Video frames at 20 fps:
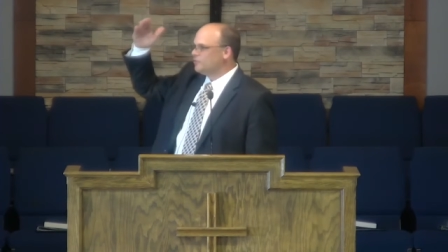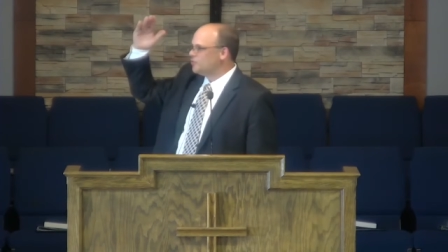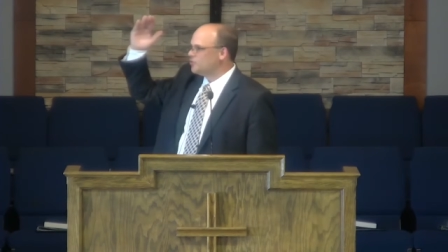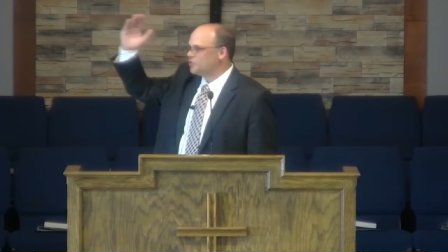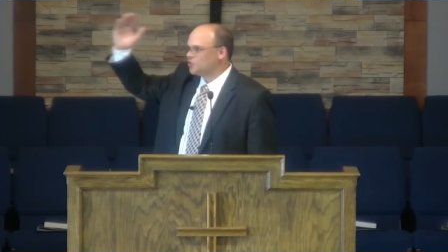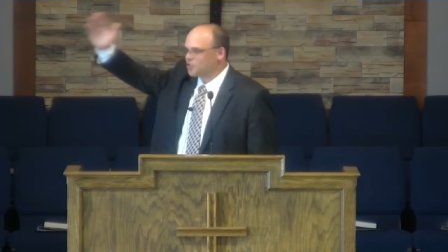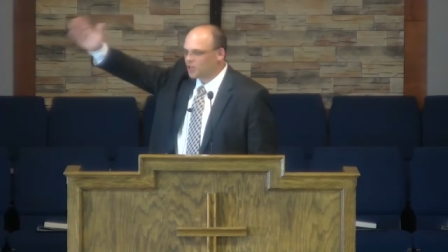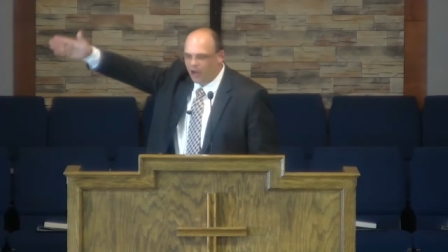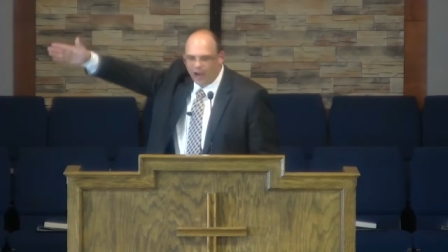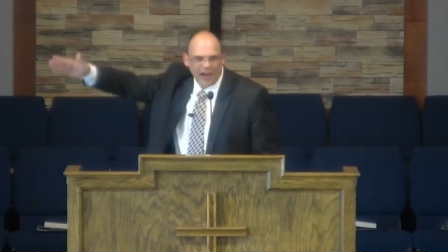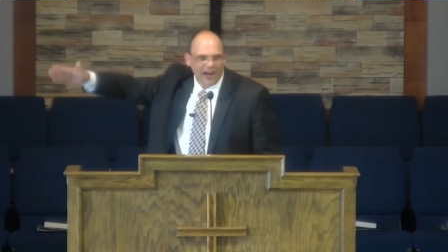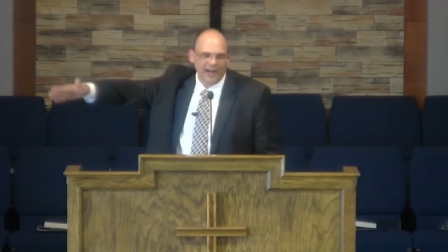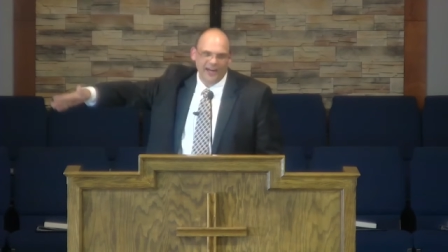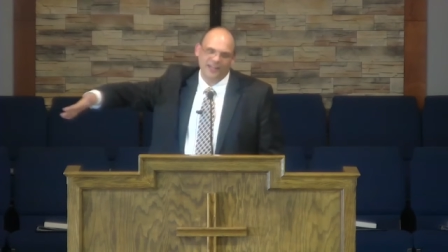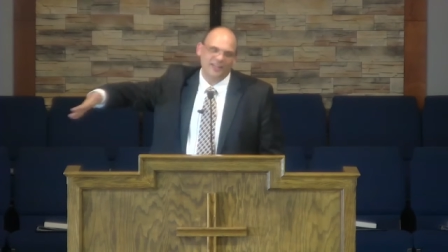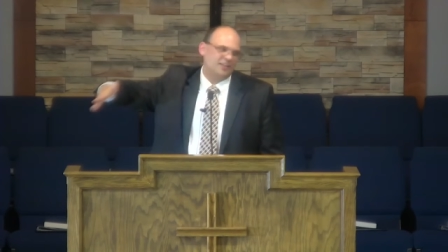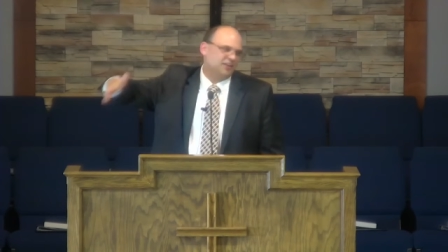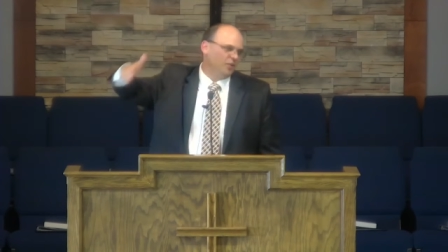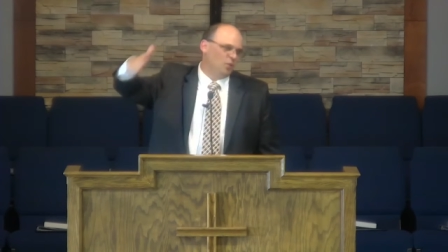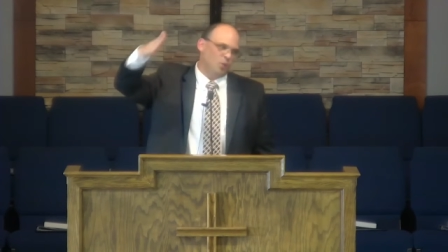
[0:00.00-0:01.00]

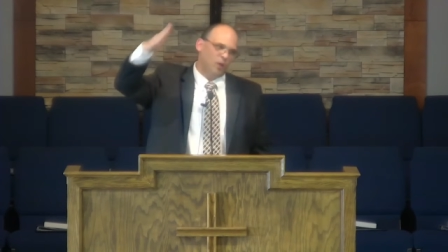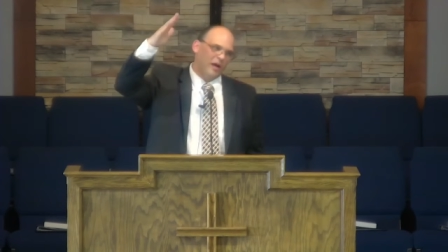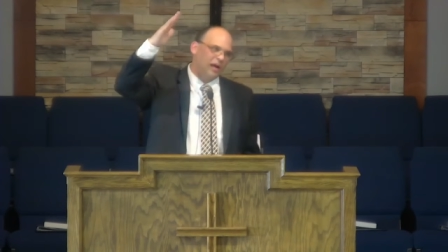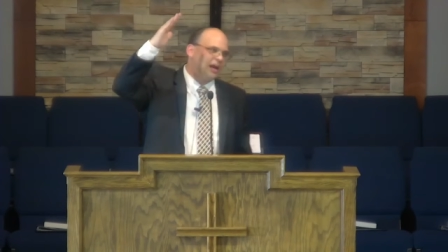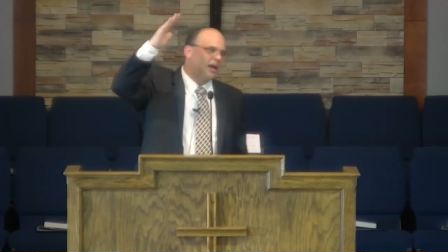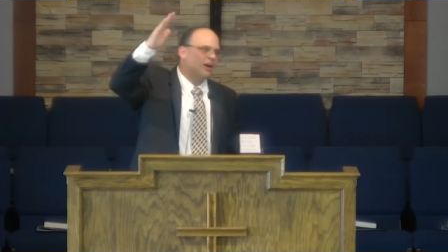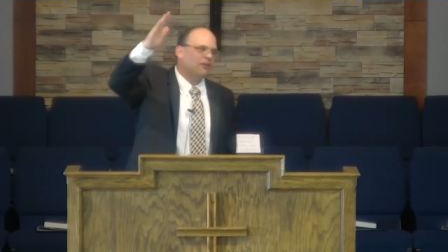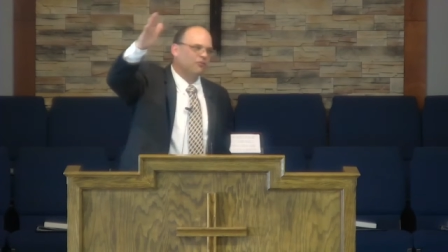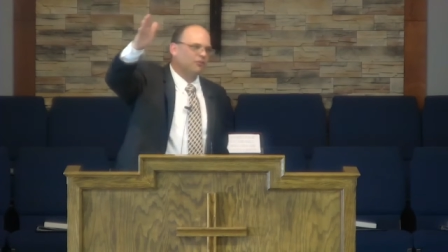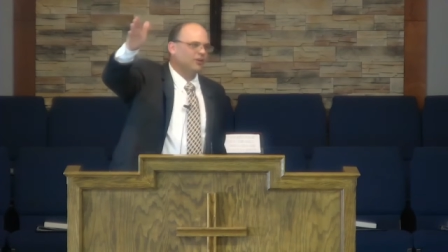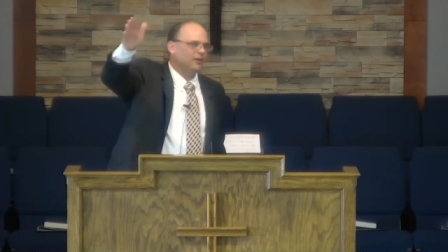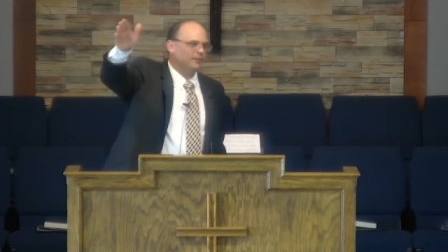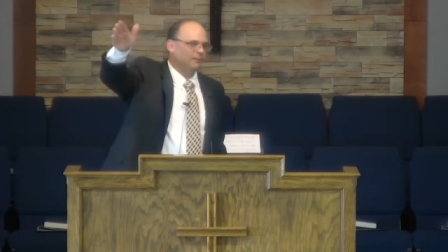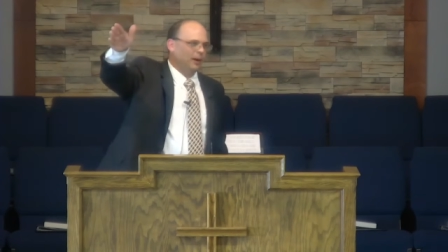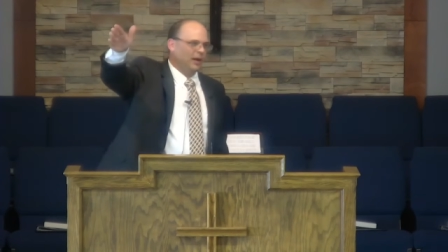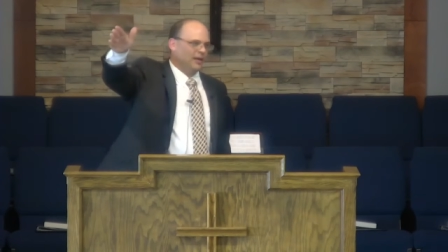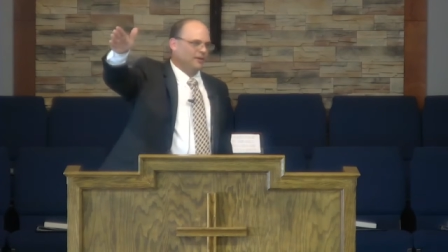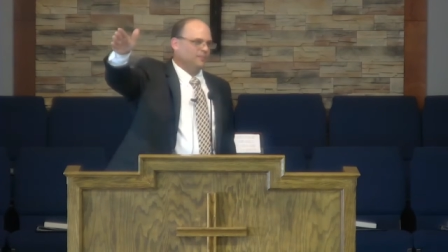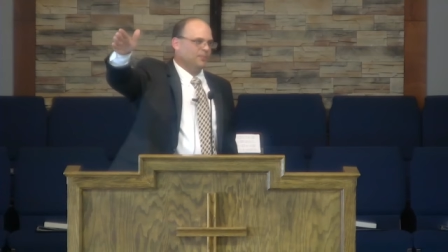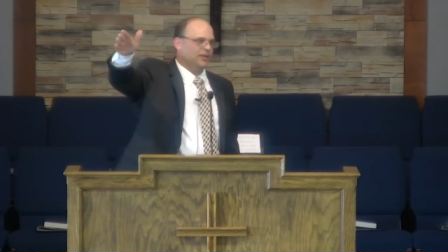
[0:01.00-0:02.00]
China, wherever it
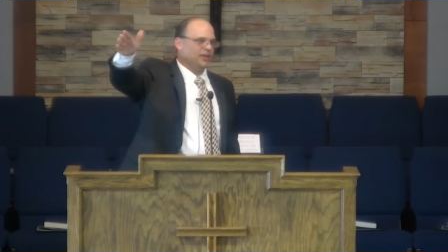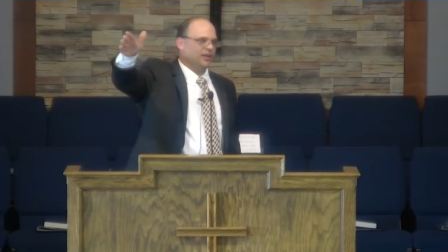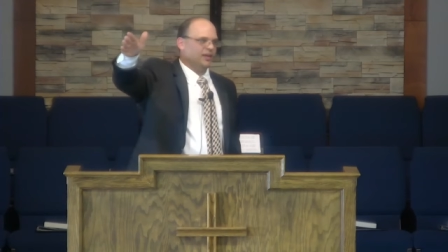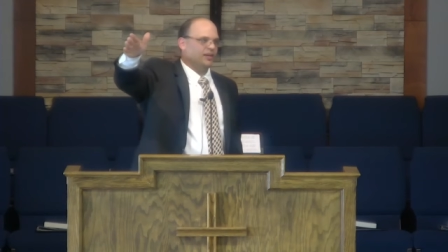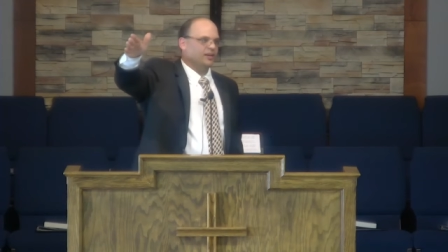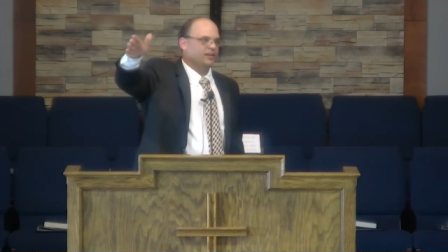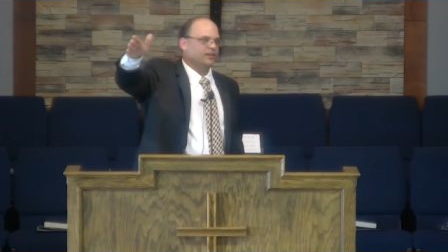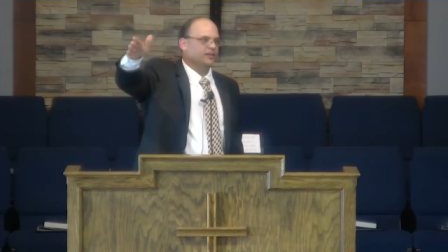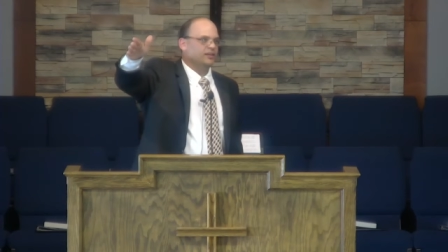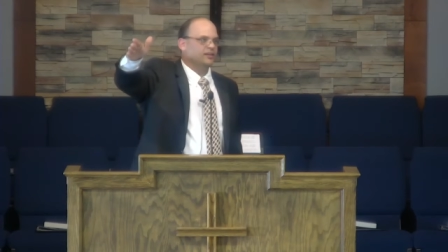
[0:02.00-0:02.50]
might be.